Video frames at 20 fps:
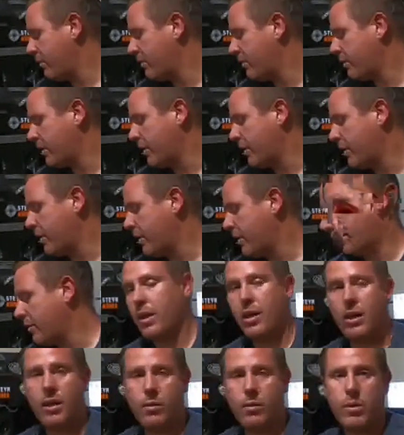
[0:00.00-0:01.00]
So
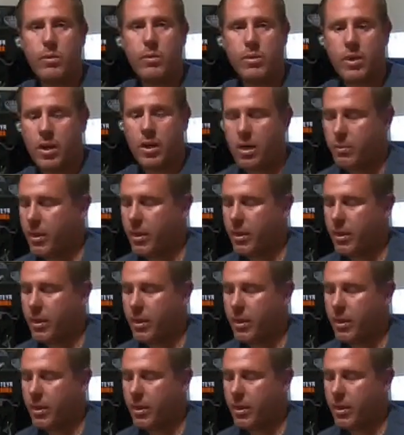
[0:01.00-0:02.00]
we were talking about
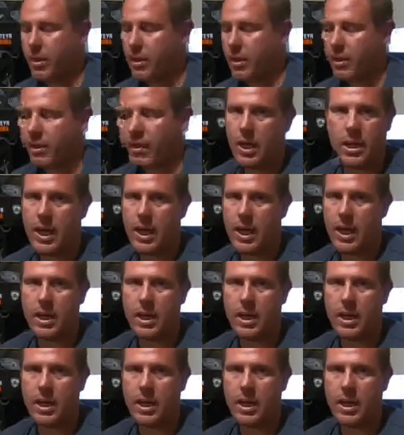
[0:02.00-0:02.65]
the